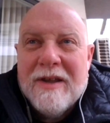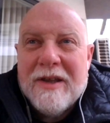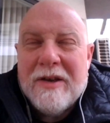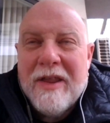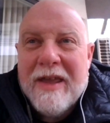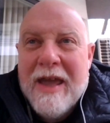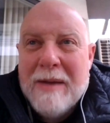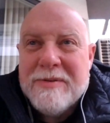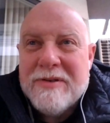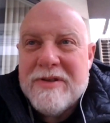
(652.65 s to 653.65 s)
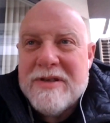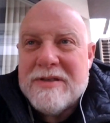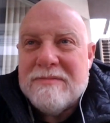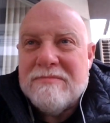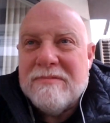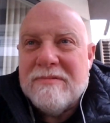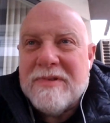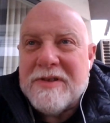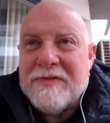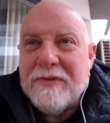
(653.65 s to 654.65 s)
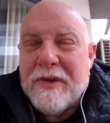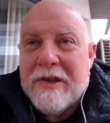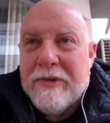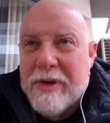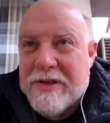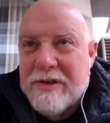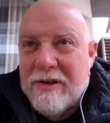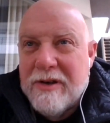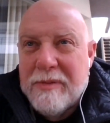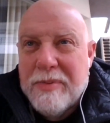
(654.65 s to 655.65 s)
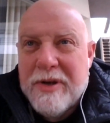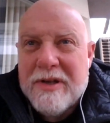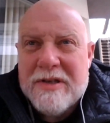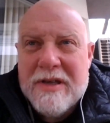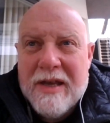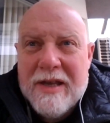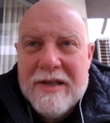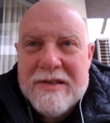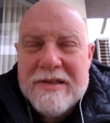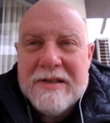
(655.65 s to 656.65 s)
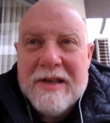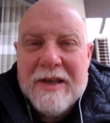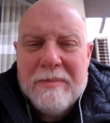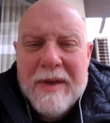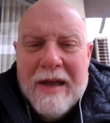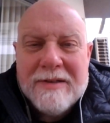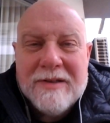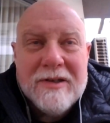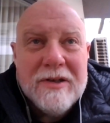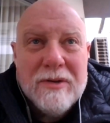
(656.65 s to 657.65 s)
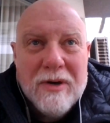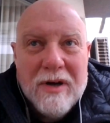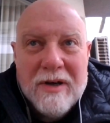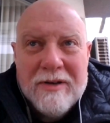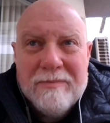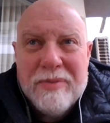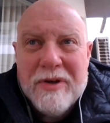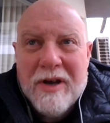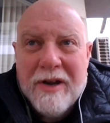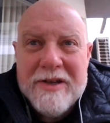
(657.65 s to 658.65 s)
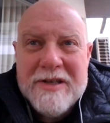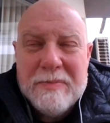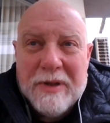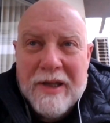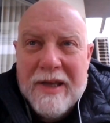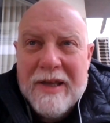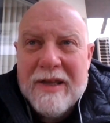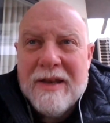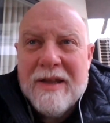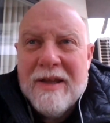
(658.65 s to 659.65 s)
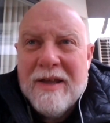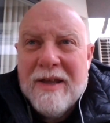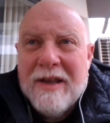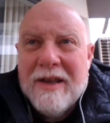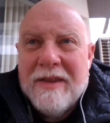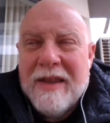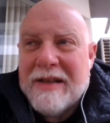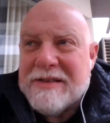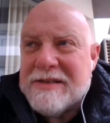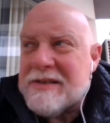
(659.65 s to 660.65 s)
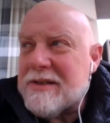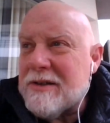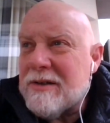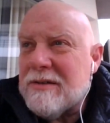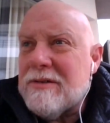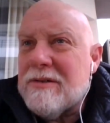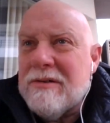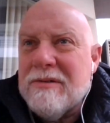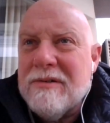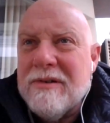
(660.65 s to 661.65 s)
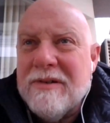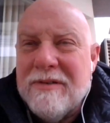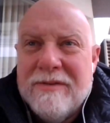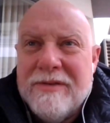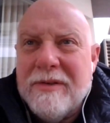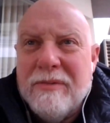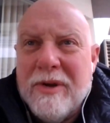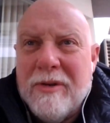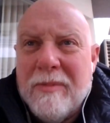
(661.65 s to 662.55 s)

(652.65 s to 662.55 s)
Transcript: you know, they capture this this free creature and put it in chains and take it back to New York and put it on display, and that's, you know, the real